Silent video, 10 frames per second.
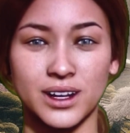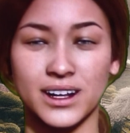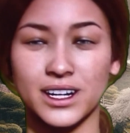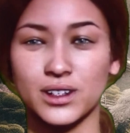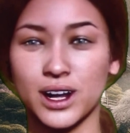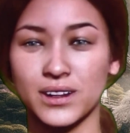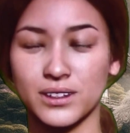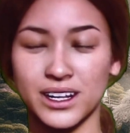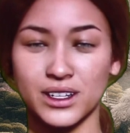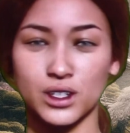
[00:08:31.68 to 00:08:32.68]
Integrate
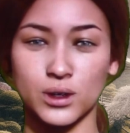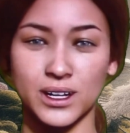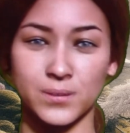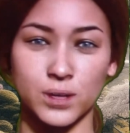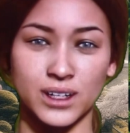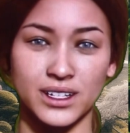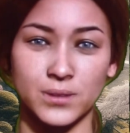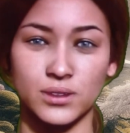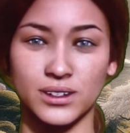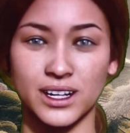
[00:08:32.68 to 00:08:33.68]
Feng Shui
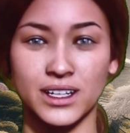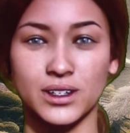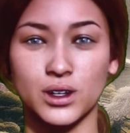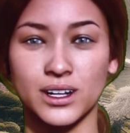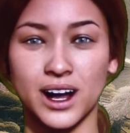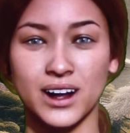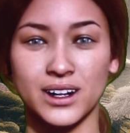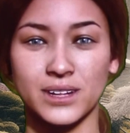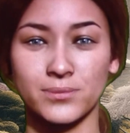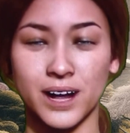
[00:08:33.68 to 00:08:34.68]
principles into your
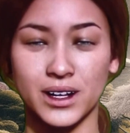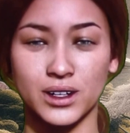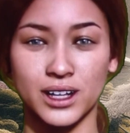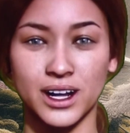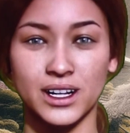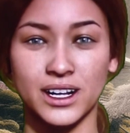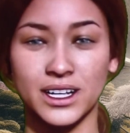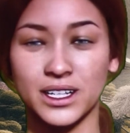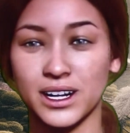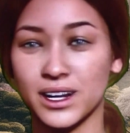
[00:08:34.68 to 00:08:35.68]
garden by creating a
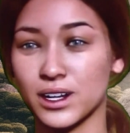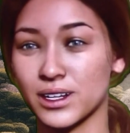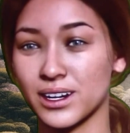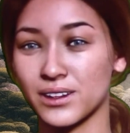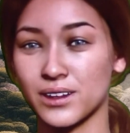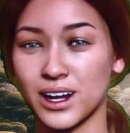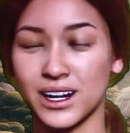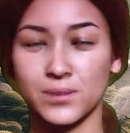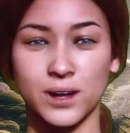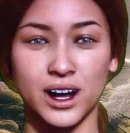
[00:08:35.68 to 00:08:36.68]
clear and
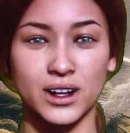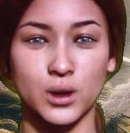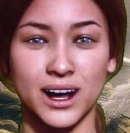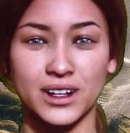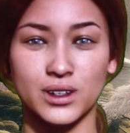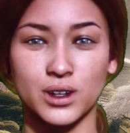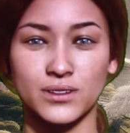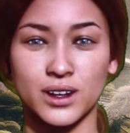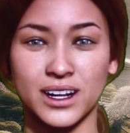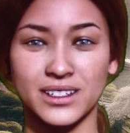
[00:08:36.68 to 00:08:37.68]
inviting pathway to your
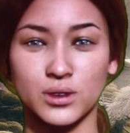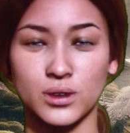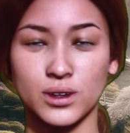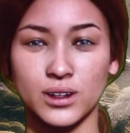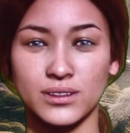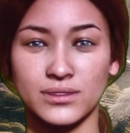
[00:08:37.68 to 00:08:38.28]
front door.